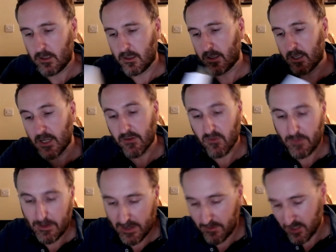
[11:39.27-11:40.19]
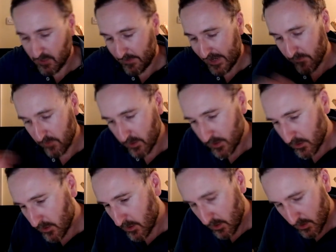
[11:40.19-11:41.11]
Can't remember how much I paid for it.
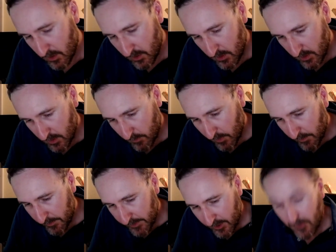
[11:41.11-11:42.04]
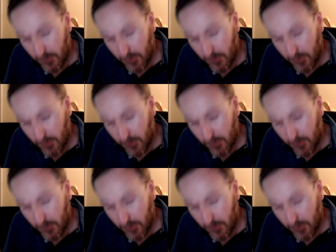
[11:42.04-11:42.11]
£3.